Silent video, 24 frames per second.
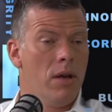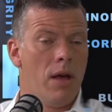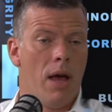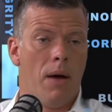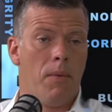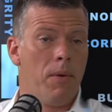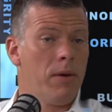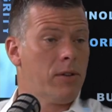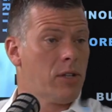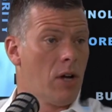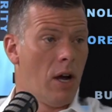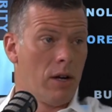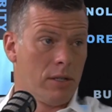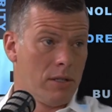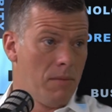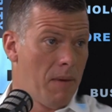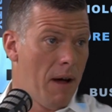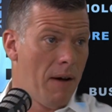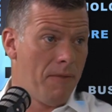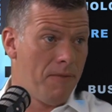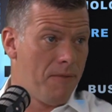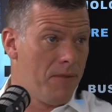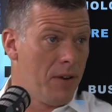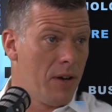And we talked
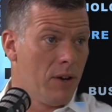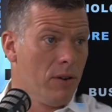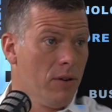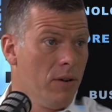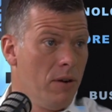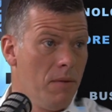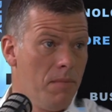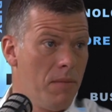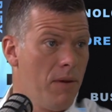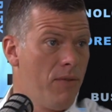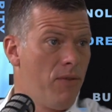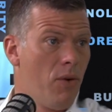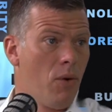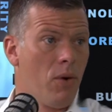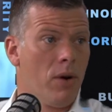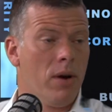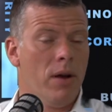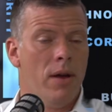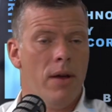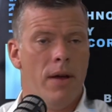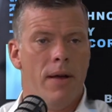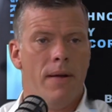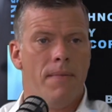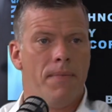about fear
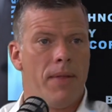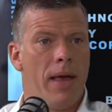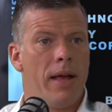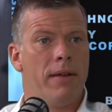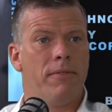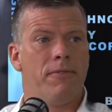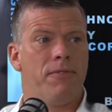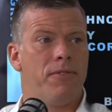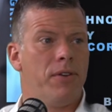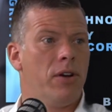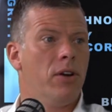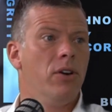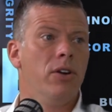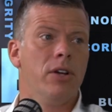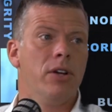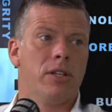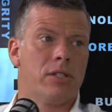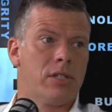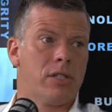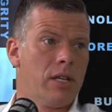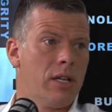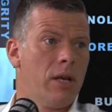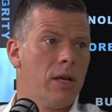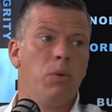before, and fear
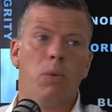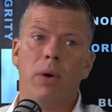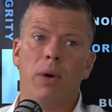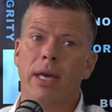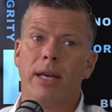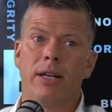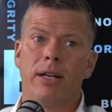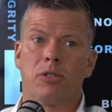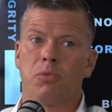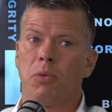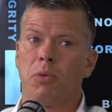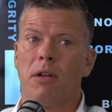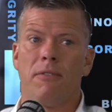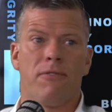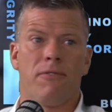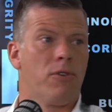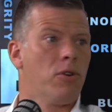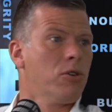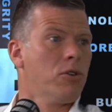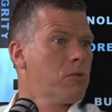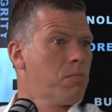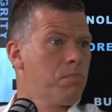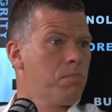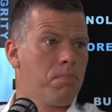is weakest when it
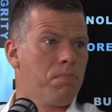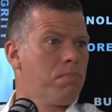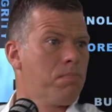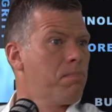first